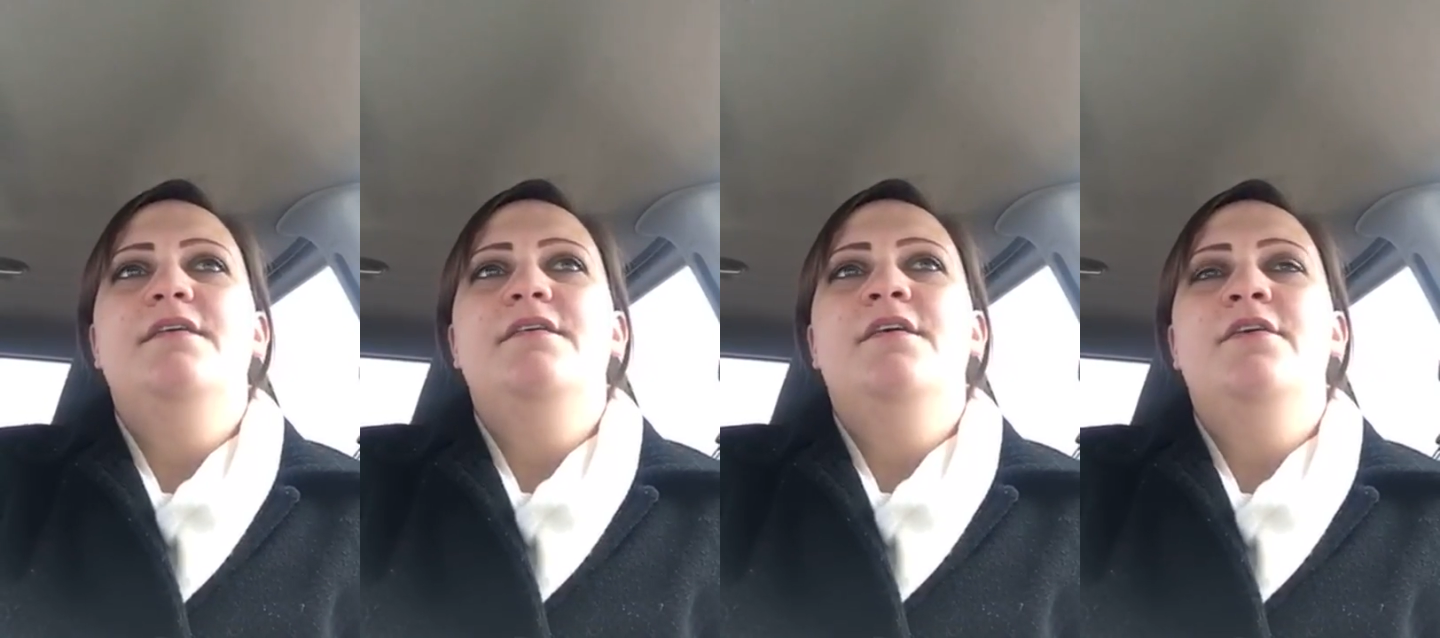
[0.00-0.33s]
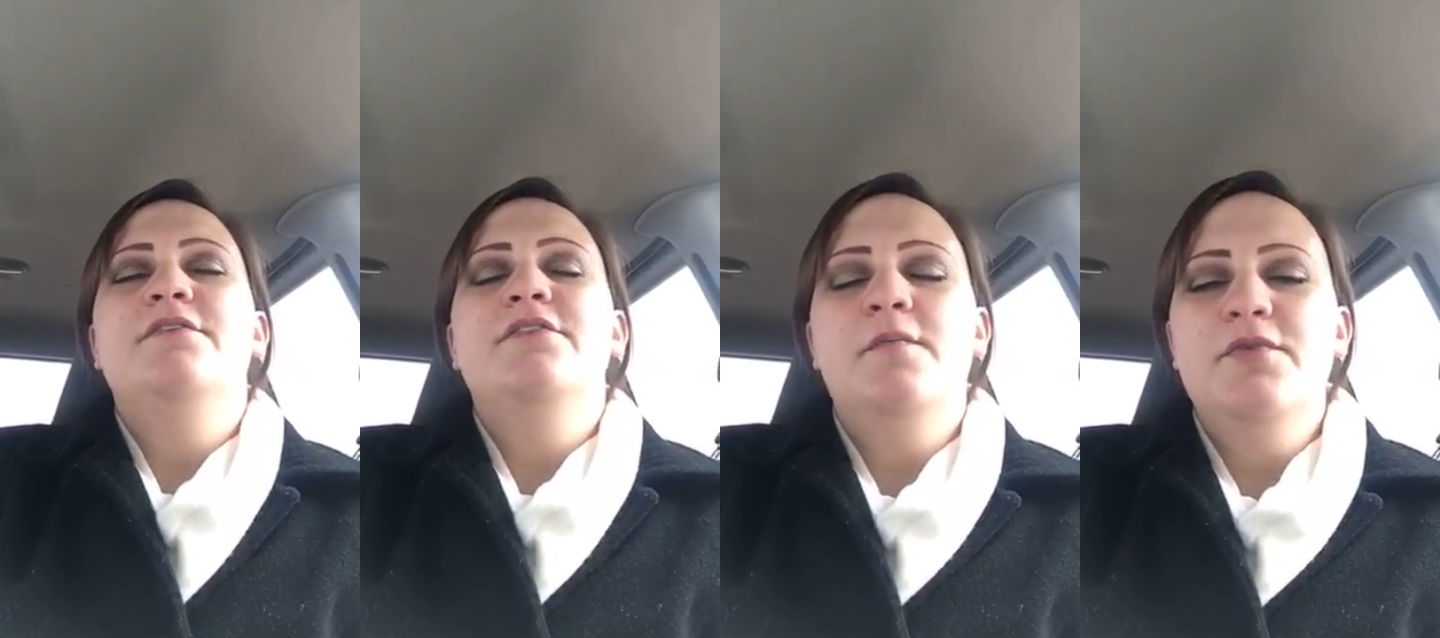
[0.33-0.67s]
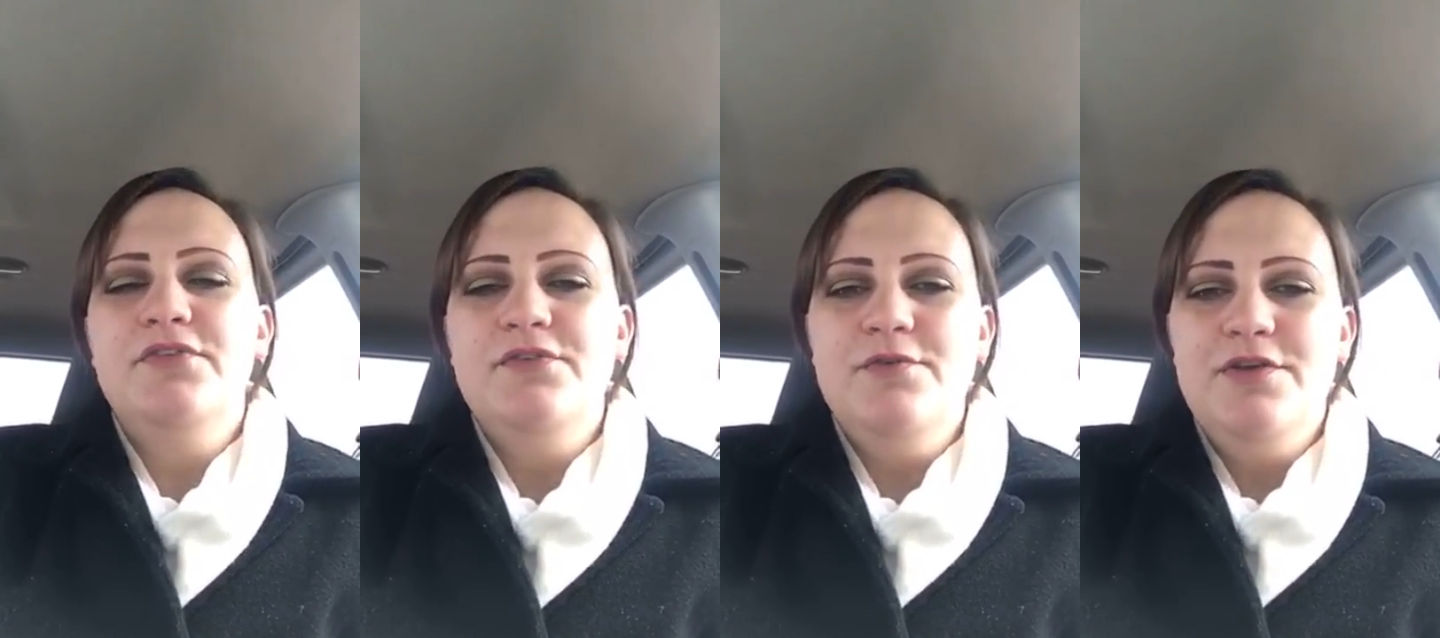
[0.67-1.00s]
you know, it's
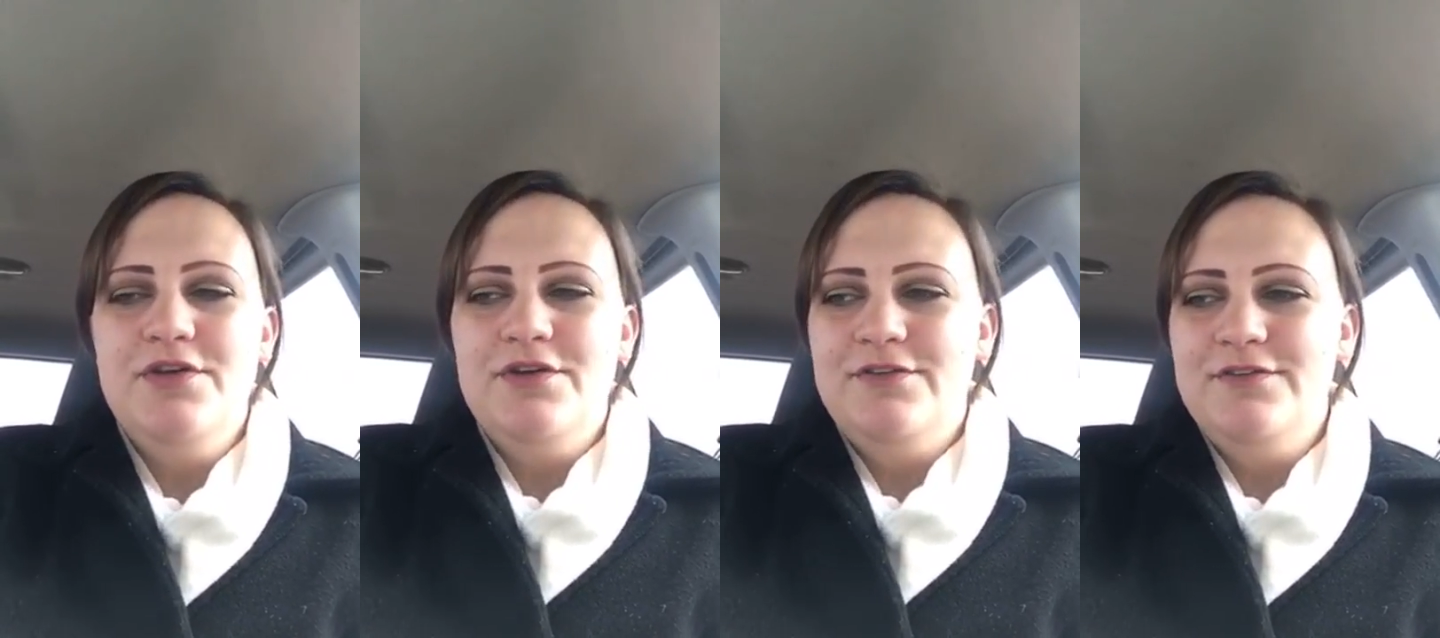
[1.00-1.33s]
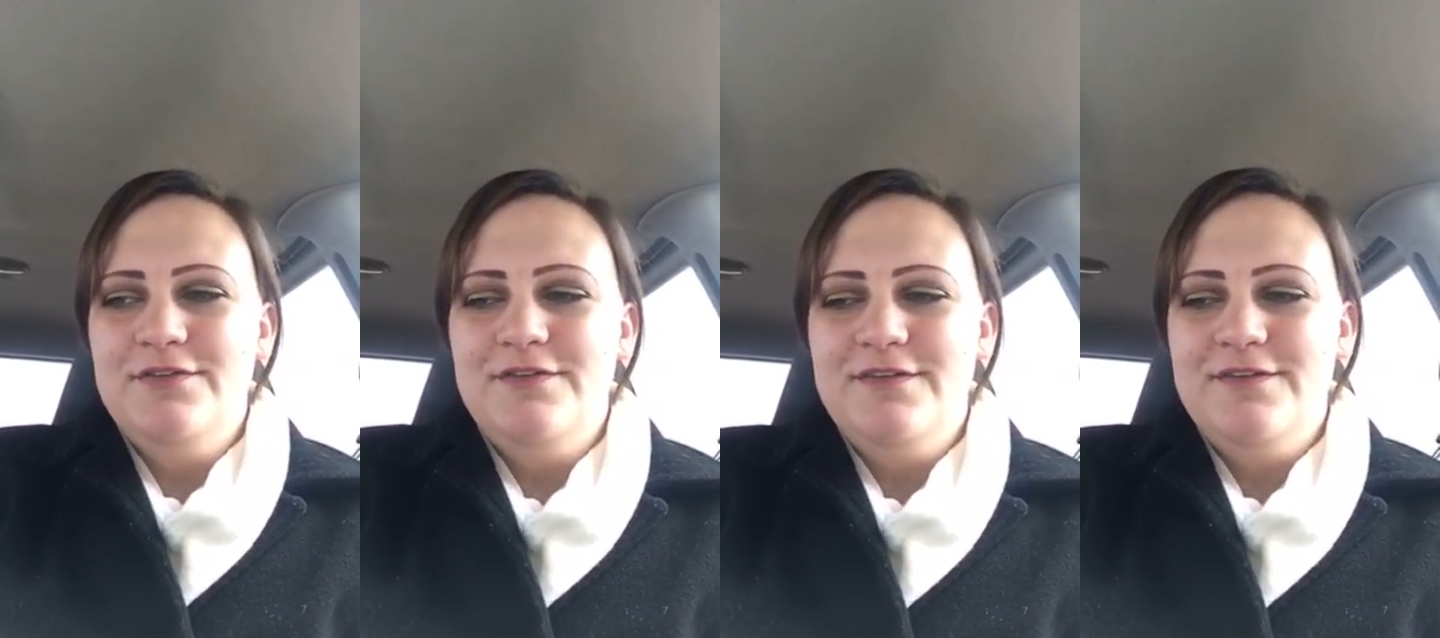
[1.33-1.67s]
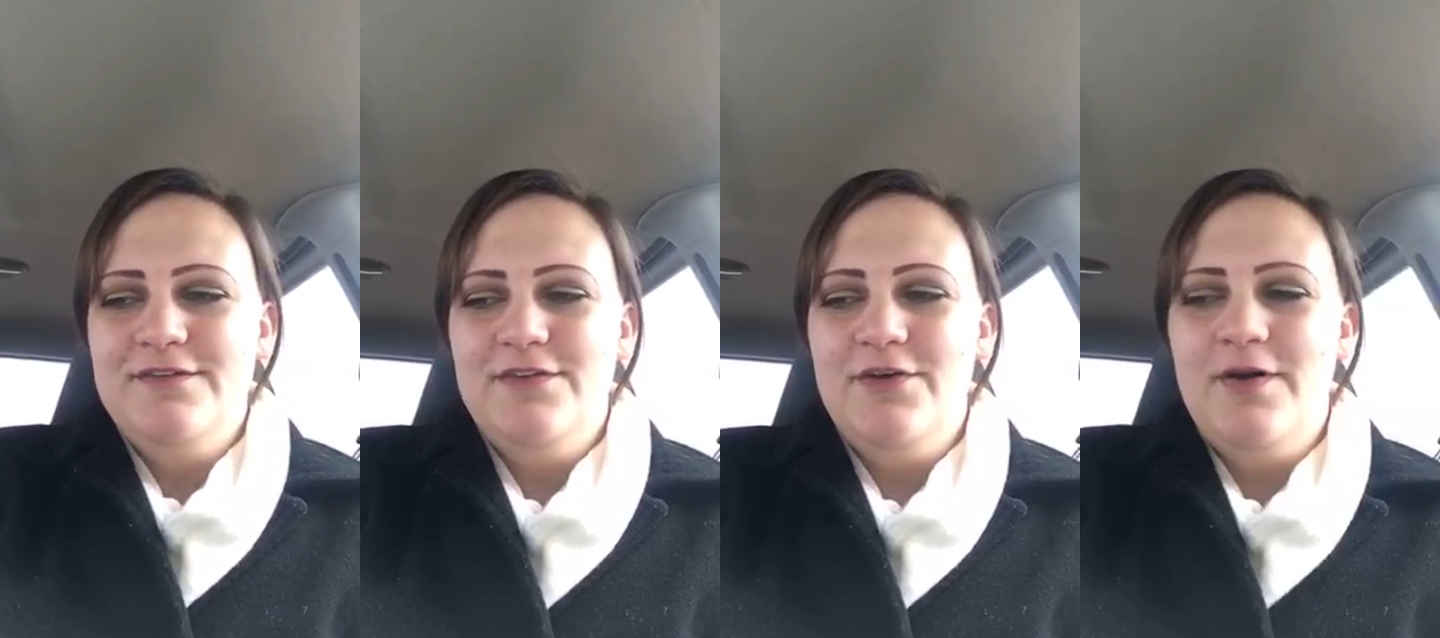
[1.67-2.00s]
almost New Year's,
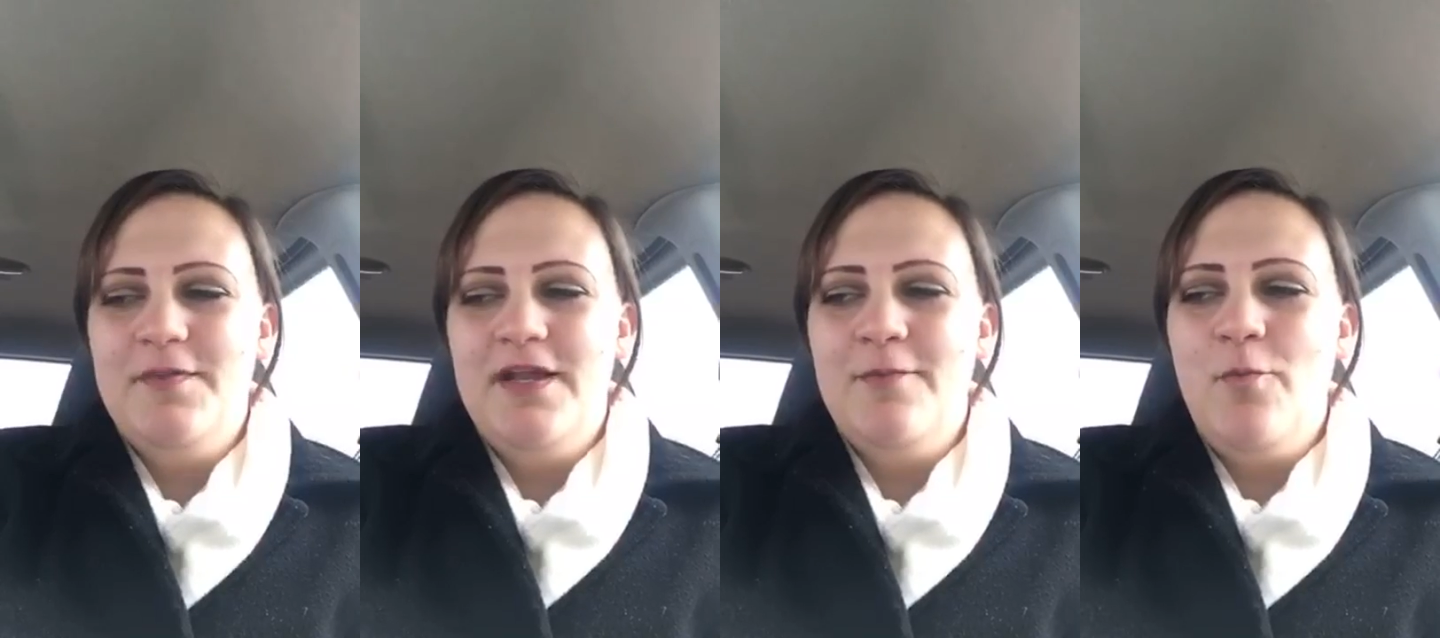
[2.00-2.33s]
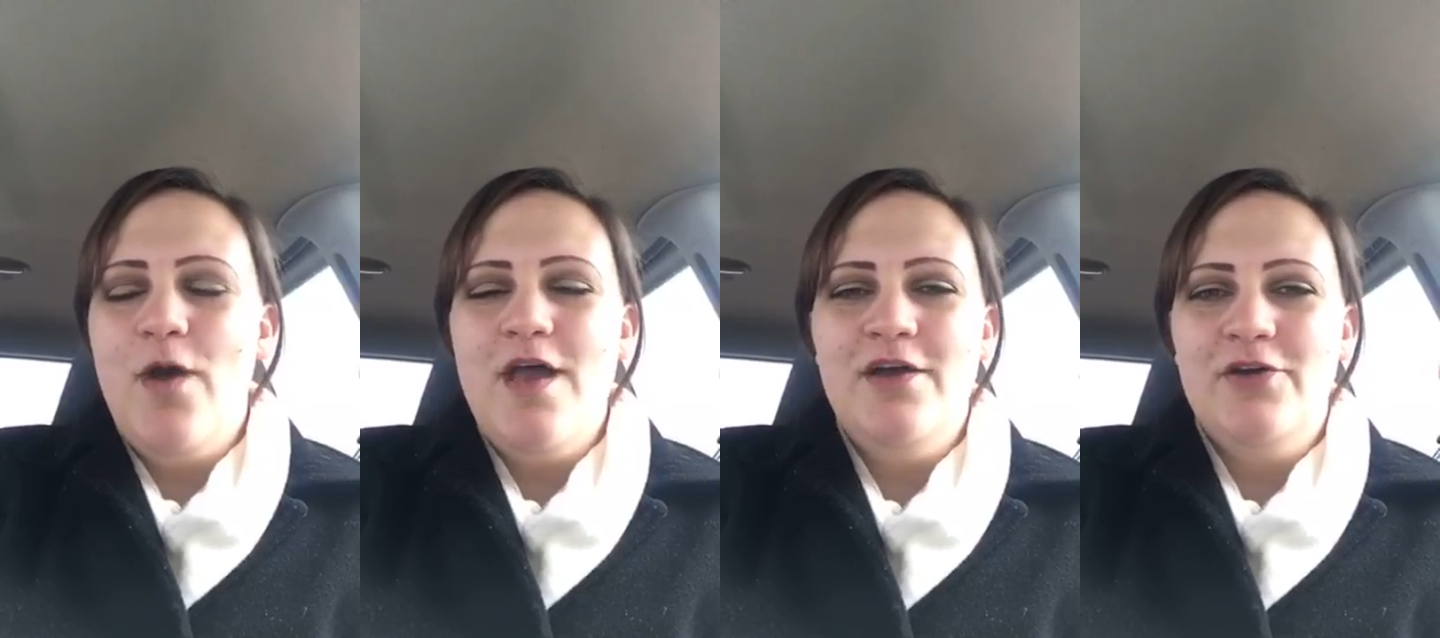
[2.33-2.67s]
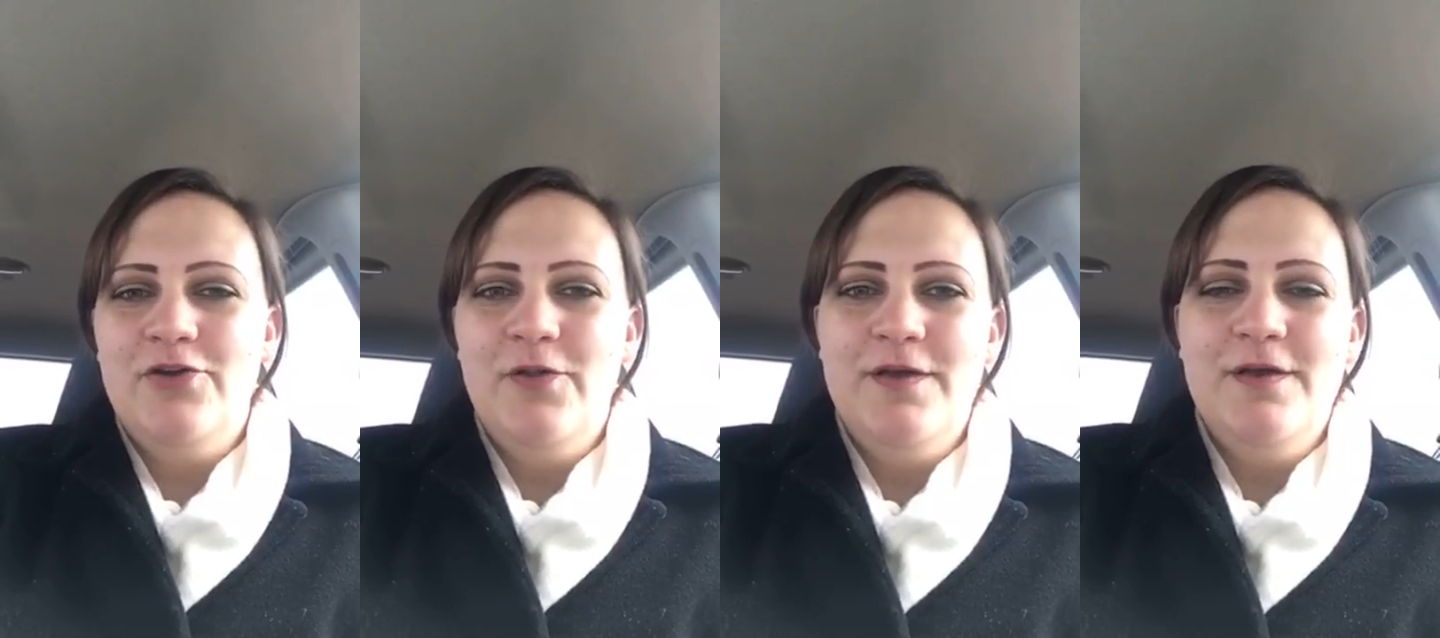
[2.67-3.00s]
so I mean, I'm way
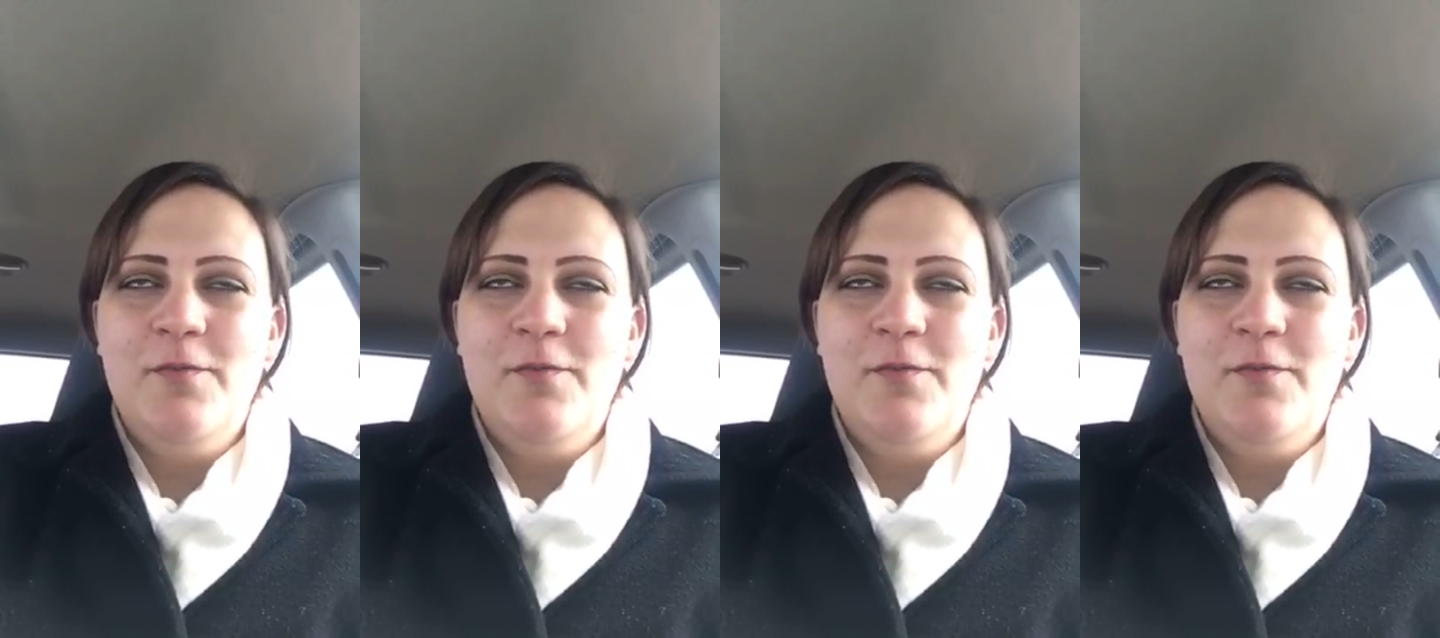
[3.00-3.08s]
early,